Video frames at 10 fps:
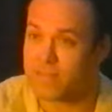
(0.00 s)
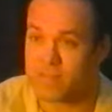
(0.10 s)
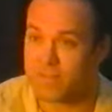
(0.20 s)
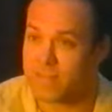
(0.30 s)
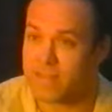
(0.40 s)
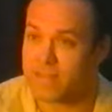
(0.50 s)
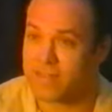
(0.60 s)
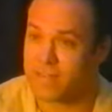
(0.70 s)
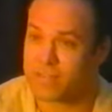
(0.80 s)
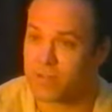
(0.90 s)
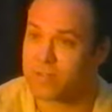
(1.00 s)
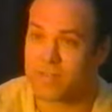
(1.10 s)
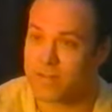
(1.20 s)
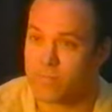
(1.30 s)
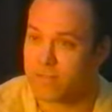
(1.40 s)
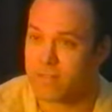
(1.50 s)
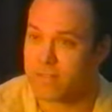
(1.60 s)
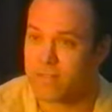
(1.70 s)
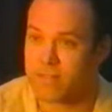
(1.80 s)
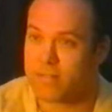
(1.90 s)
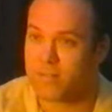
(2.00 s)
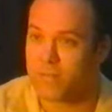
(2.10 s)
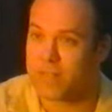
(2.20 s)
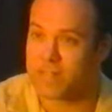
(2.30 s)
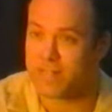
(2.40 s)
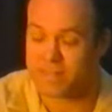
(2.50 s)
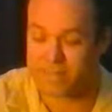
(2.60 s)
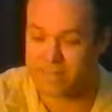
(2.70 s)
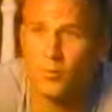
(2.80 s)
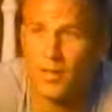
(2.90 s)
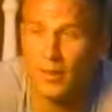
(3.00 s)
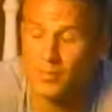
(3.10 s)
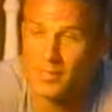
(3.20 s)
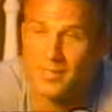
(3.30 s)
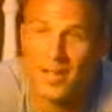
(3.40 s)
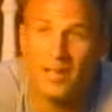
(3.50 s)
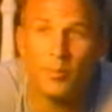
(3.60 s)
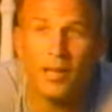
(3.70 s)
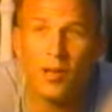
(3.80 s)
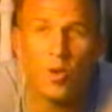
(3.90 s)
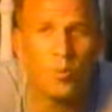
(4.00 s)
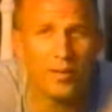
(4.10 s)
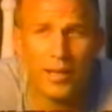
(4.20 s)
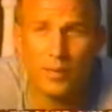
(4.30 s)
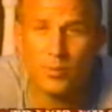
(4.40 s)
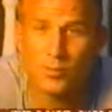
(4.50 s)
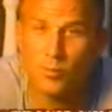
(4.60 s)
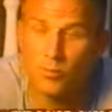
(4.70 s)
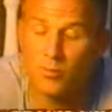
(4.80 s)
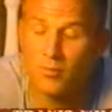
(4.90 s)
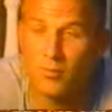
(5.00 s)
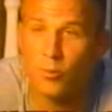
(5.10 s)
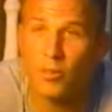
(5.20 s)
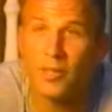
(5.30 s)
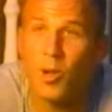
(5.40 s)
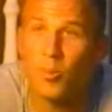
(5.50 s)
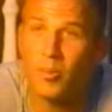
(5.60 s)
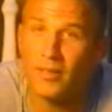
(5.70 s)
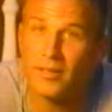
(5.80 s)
was to be associated with the wrestling. I was excited, but I hope it, I was really hoping